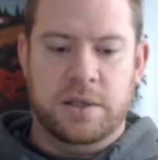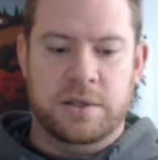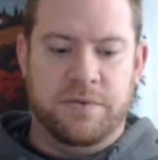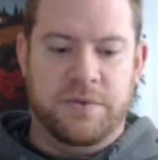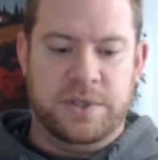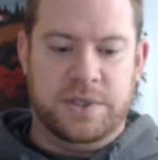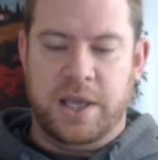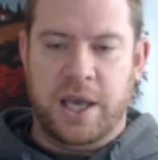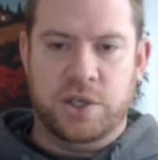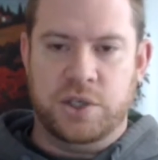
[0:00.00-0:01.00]

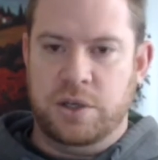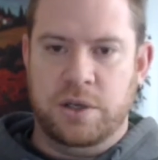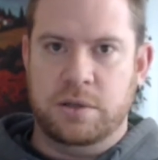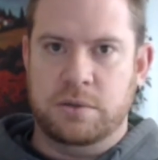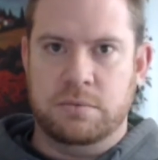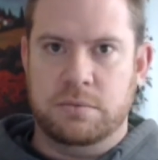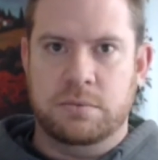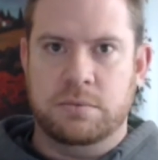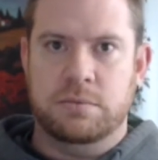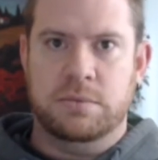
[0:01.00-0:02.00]
sophistication and
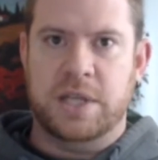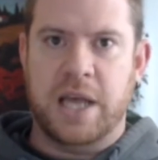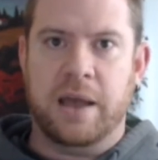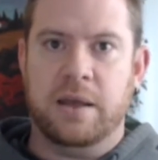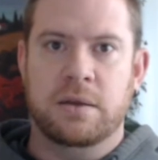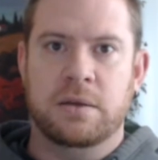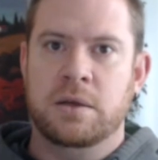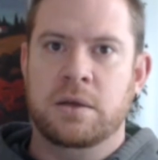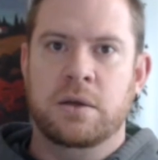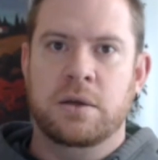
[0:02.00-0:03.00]
tech
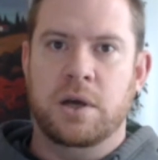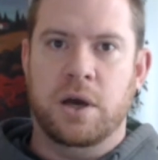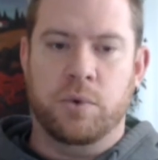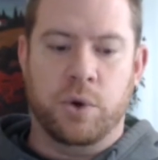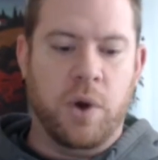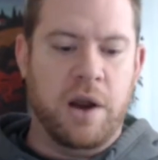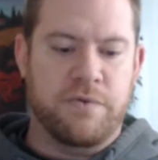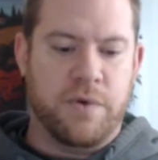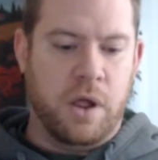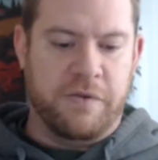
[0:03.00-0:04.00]

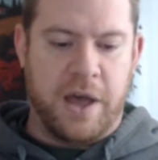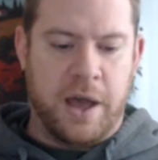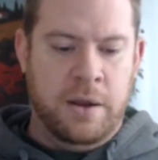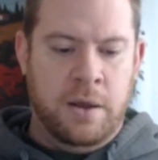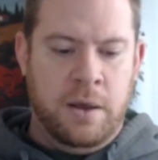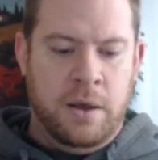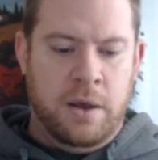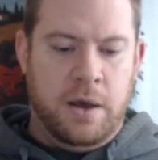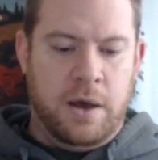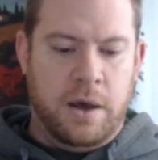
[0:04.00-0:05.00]
required for all of that.
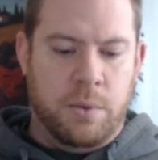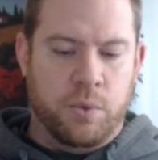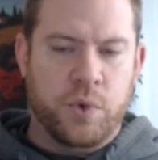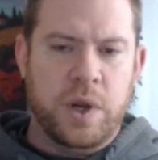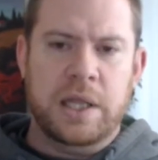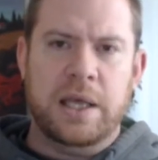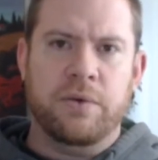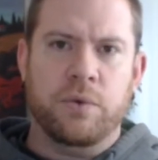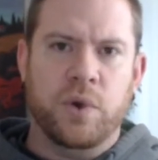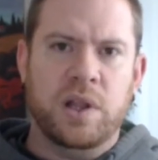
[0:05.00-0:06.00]

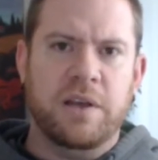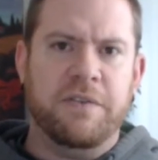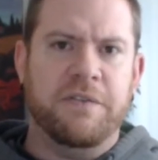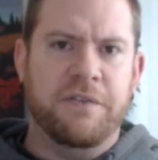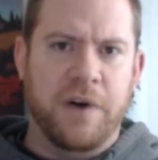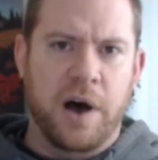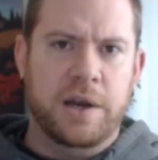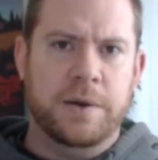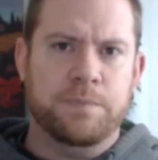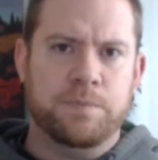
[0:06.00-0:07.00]
Really, really
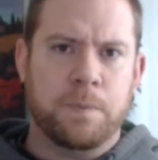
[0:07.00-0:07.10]
fun